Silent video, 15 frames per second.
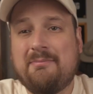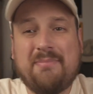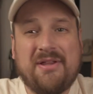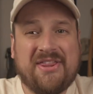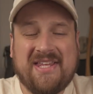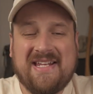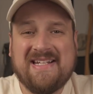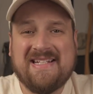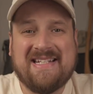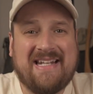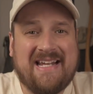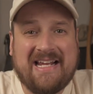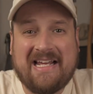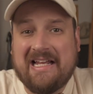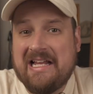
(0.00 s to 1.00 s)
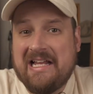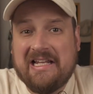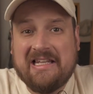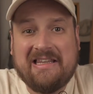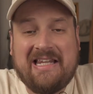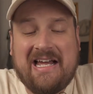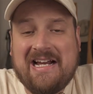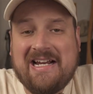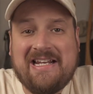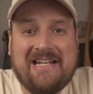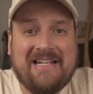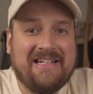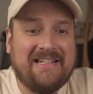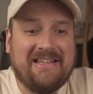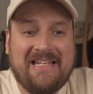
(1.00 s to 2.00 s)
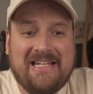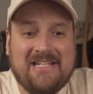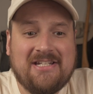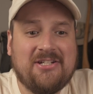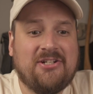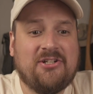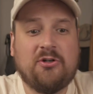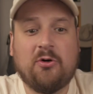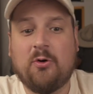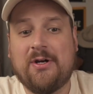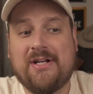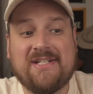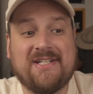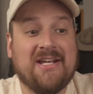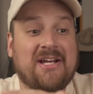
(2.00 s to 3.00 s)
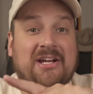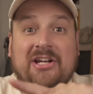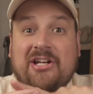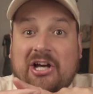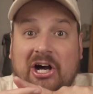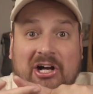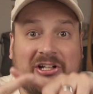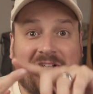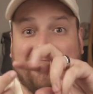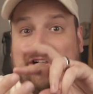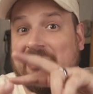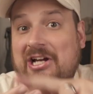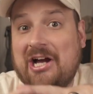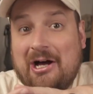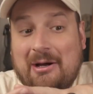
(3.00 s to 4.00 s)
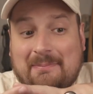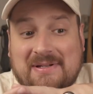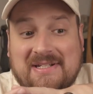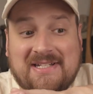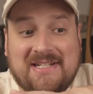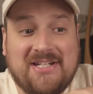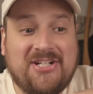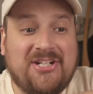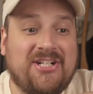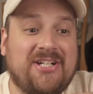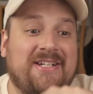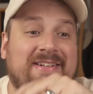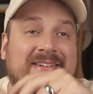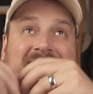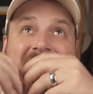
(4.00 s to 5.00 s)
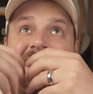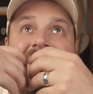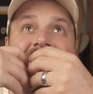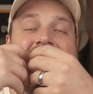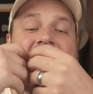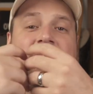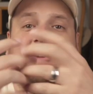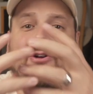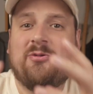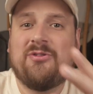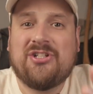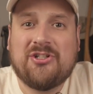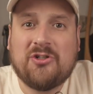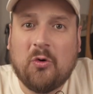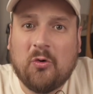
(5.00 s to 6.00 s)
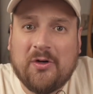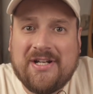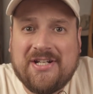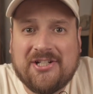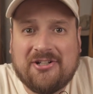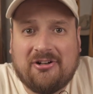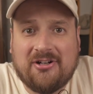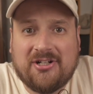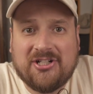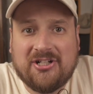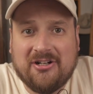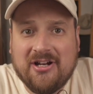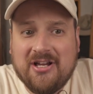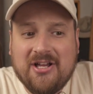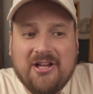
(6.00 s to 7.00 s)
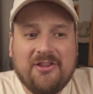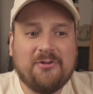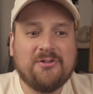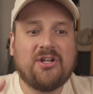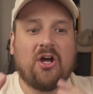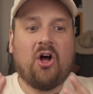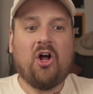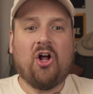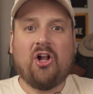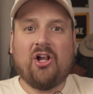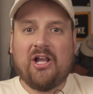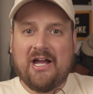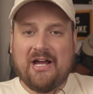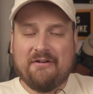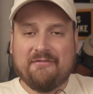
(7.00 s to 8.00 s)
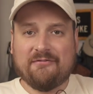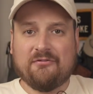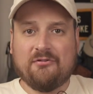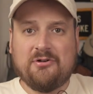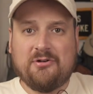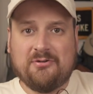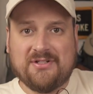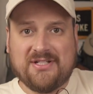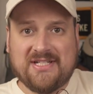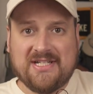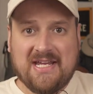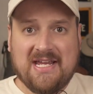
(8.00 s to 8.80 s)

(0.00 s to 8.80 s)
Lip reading: But things like lighting, lens choice, color, composition, story structure, those all have roots